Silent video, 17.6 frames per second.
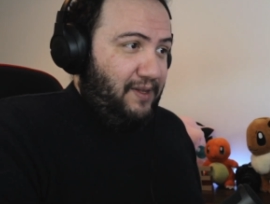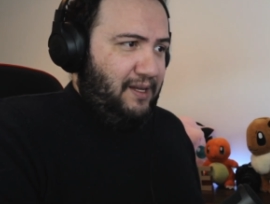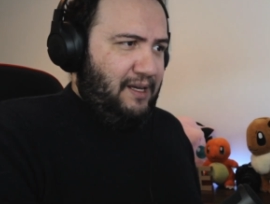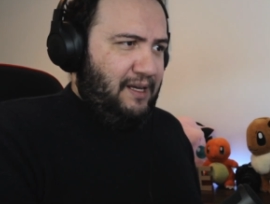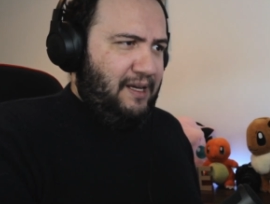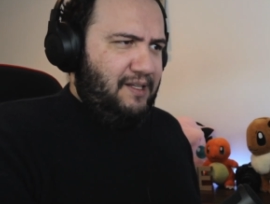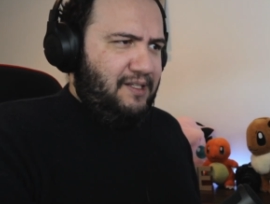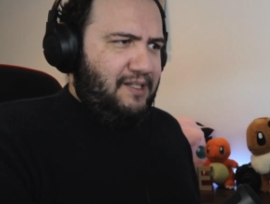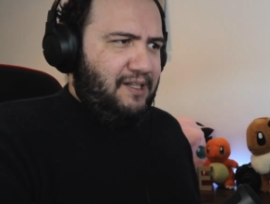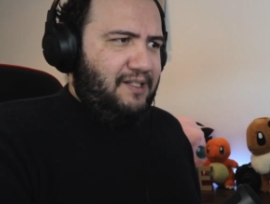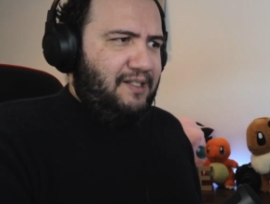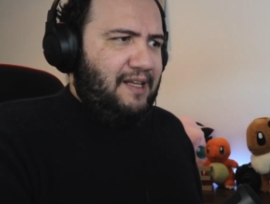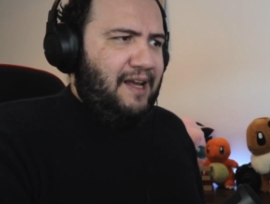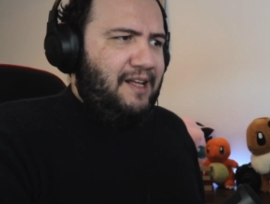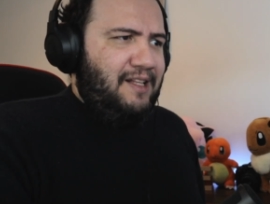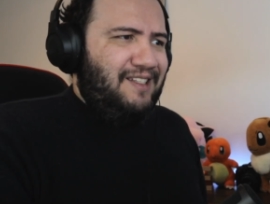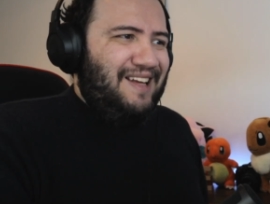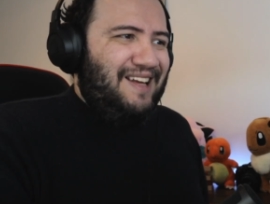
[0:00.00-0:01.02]
He
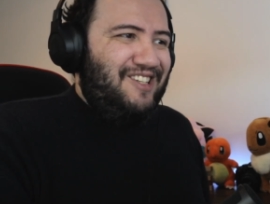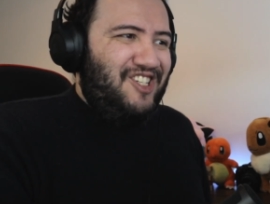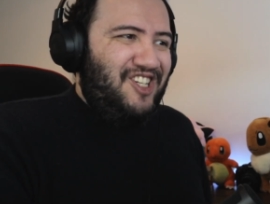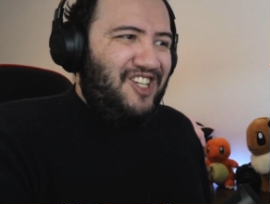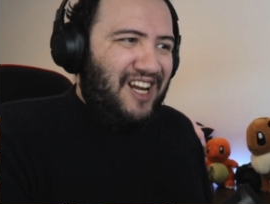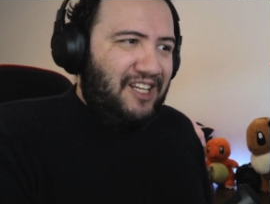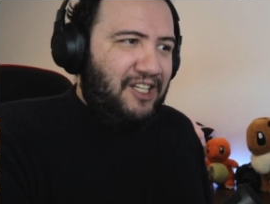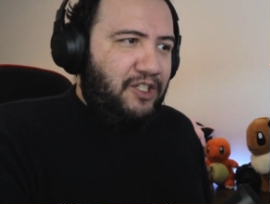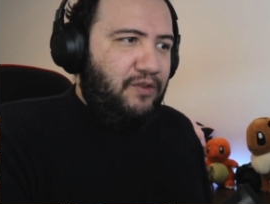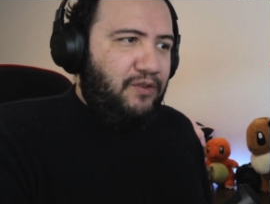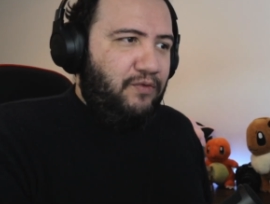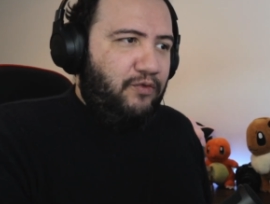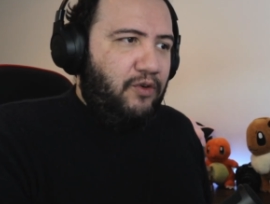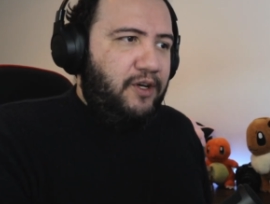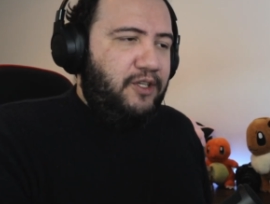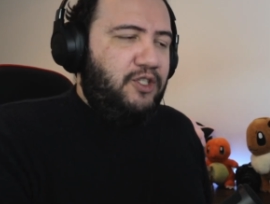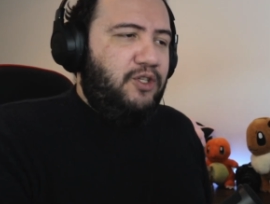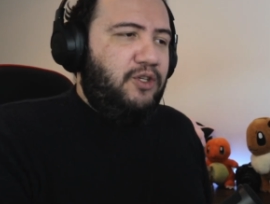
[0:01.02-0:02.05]
sustains a chest
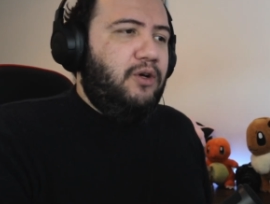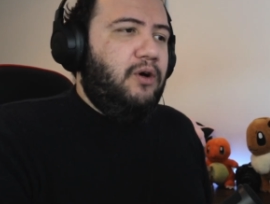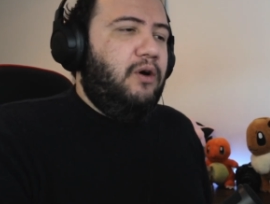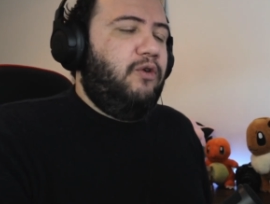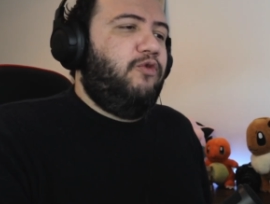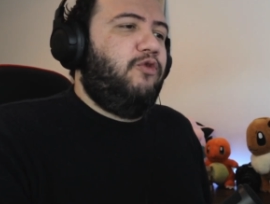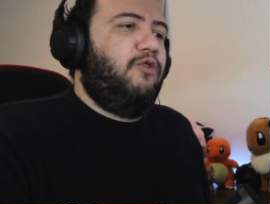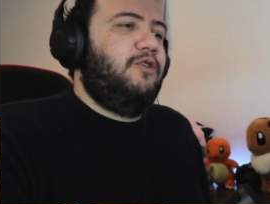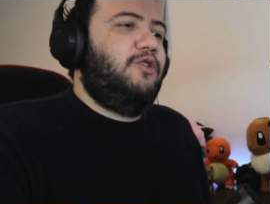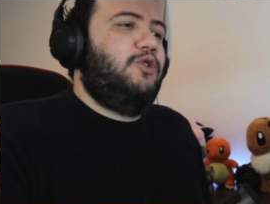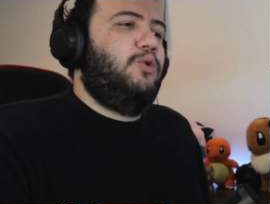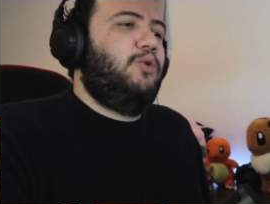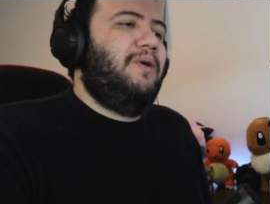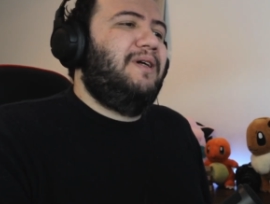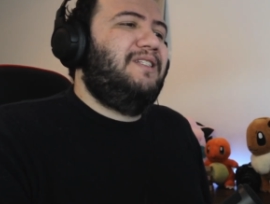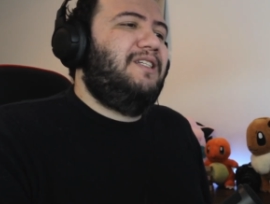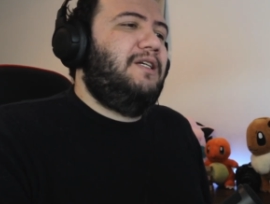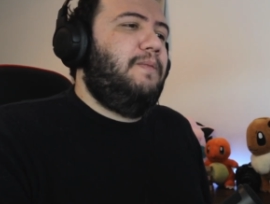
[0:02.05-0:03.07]
voice note for
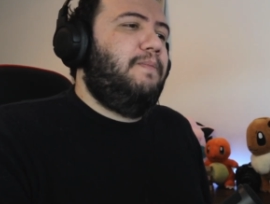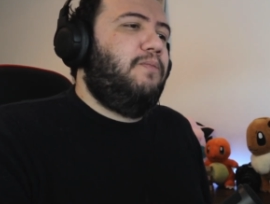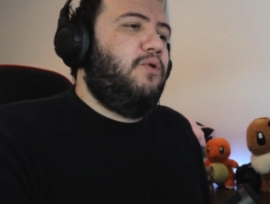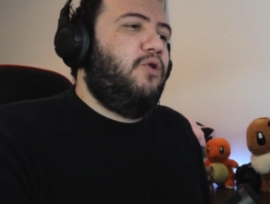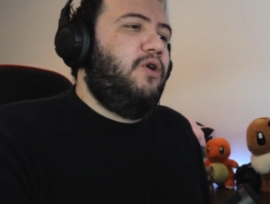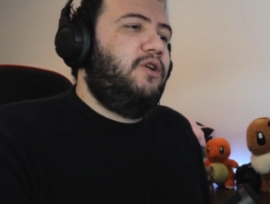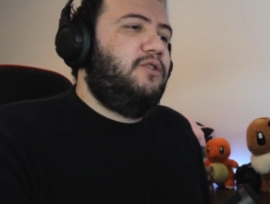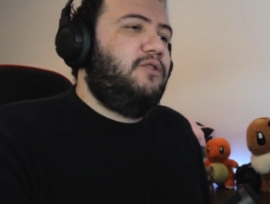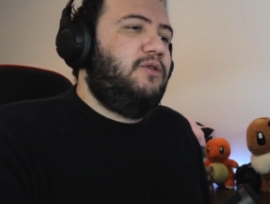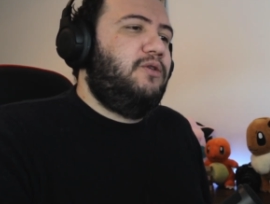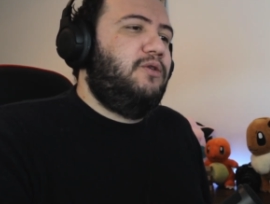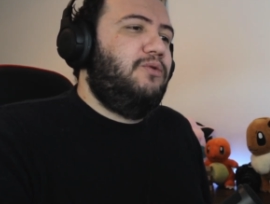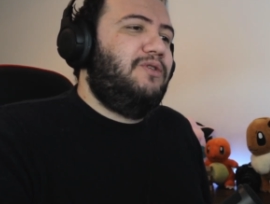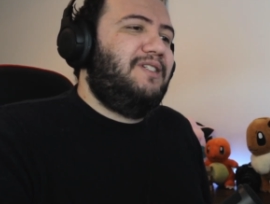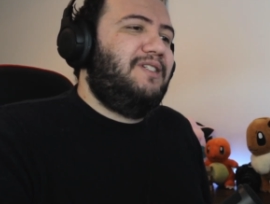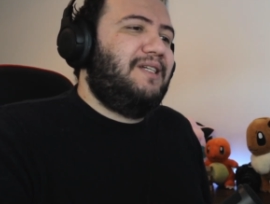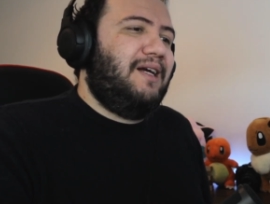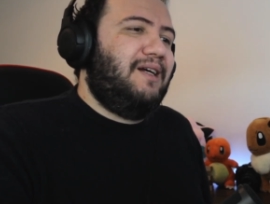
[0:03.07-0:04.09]
20.2
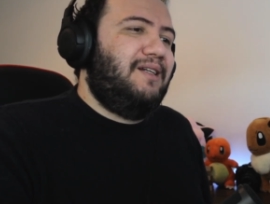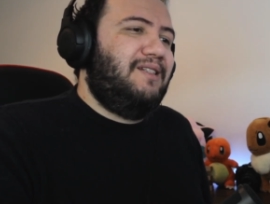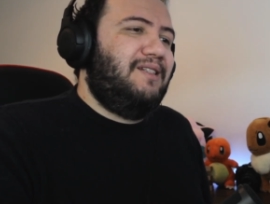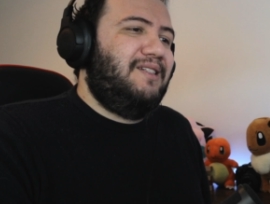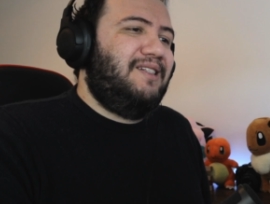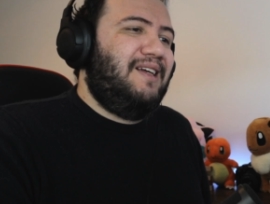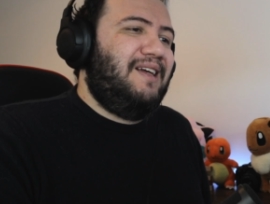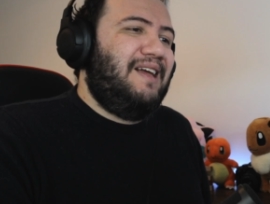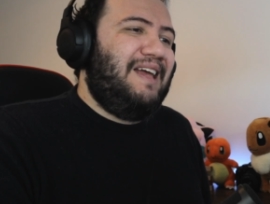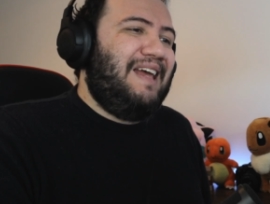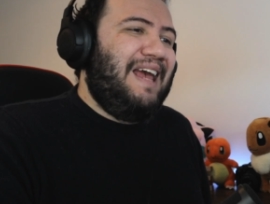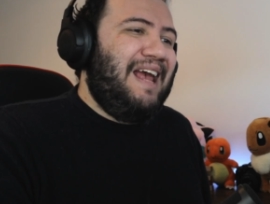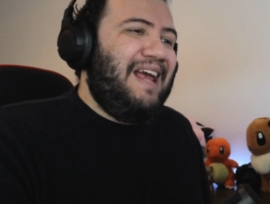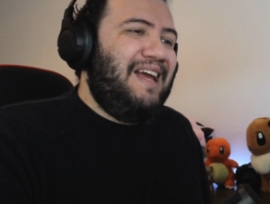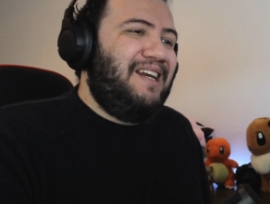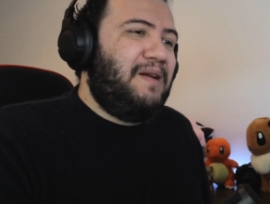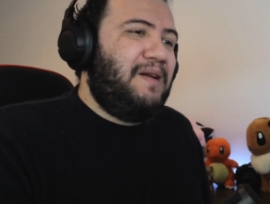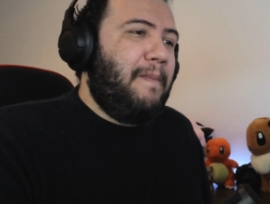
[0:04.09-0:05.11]
seconds.
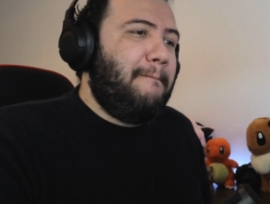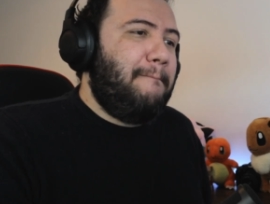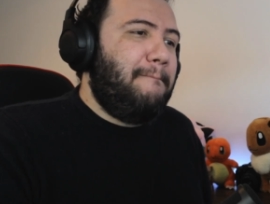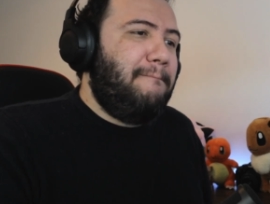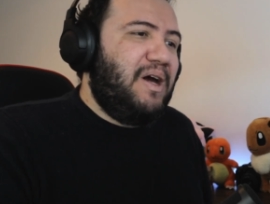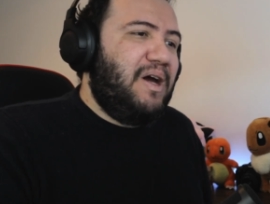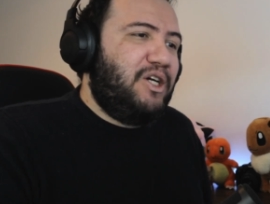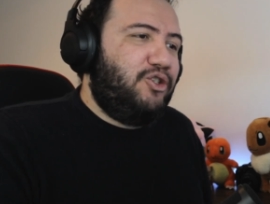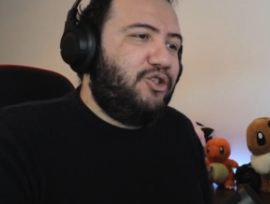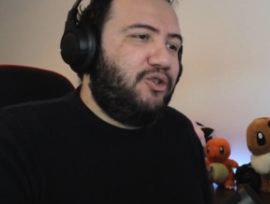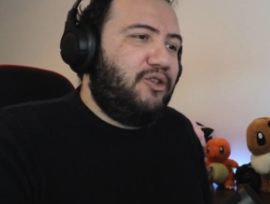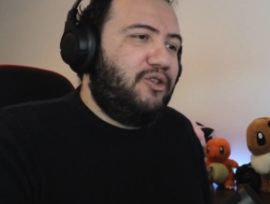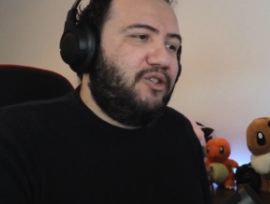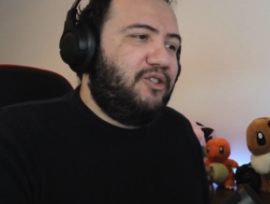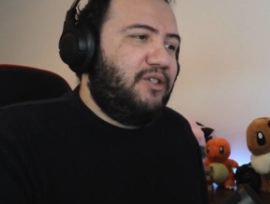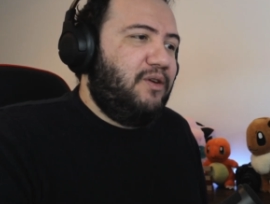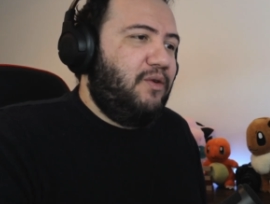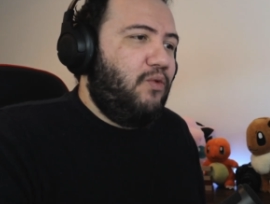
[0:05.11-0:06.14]
8
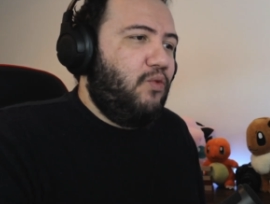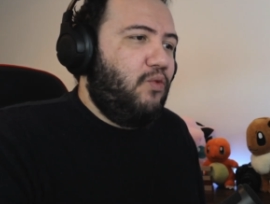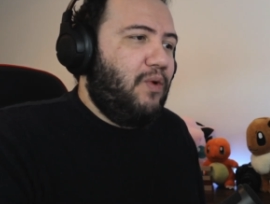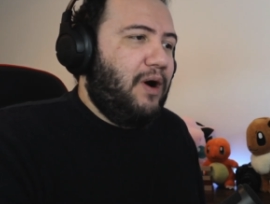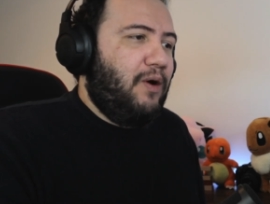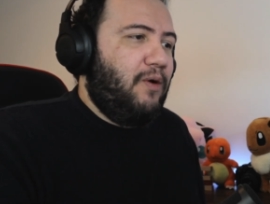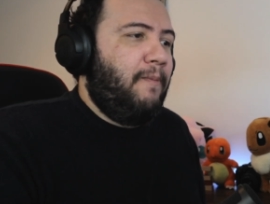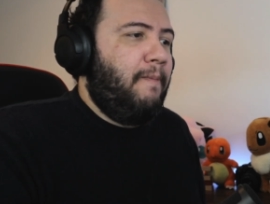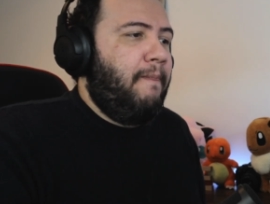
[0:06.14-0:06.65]
measures. Wow.